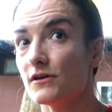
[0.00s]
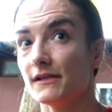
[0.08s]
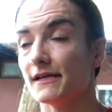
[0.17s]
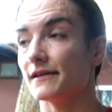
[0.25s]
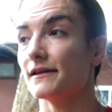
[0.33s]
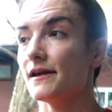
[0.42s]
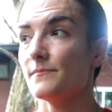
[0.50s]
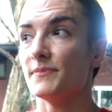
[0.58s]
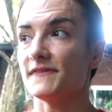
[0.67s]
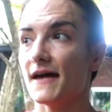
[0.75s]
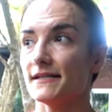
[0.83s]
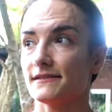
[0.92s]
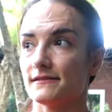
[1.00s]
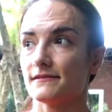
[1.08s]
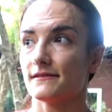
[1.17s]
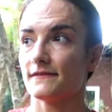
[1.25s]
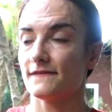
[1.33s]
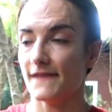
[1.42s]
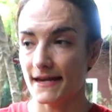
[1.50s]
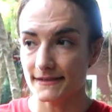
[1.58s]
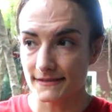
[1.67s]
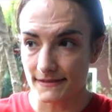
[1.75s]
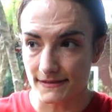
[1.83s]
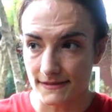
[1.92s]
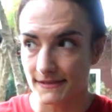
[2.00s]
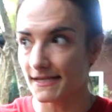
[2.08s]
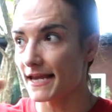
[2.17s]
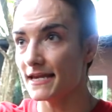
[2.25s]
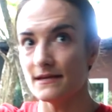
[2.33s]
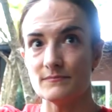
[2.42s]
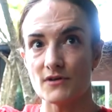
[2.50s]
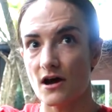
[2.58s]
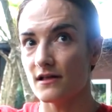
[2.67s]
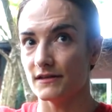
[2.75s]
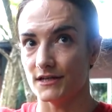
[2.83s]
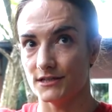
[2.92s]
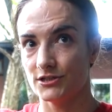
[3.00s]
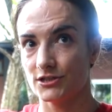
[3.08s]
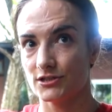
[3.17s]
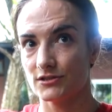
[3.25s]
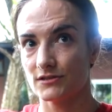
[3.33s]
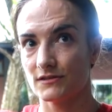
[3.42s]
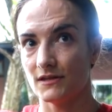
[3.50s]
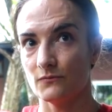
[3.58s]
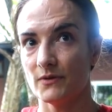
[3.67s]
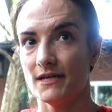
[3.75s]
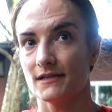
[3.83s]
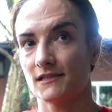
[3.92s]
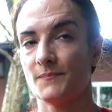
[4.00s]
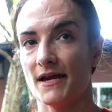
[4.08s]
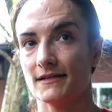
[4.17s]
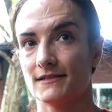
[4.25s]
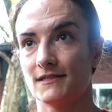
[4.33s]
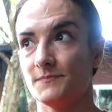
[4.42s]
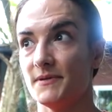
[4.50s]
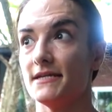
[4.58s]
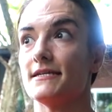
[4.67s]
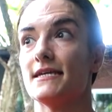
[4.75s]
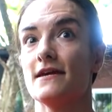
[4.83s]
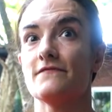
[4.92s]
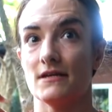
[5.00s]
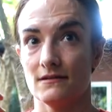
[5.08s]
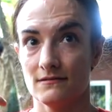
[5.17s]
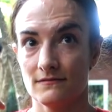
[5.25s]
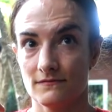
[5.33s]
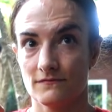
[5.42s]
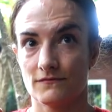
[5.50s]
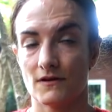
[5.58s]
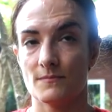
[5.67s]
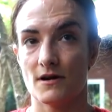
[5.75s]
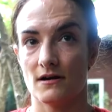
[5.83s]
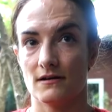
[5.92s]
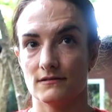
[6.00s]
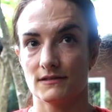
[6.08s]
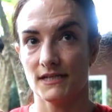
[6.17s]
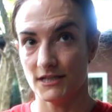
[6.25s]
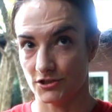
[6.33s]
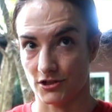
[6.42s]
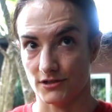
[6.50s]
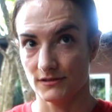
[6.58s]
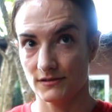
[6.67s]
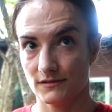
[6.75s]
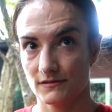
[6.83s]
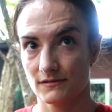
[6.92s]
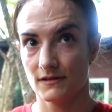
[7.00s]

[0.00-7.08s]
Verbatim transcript: Totally. But that's that is the same knowledge that we expect to be given from our teachers.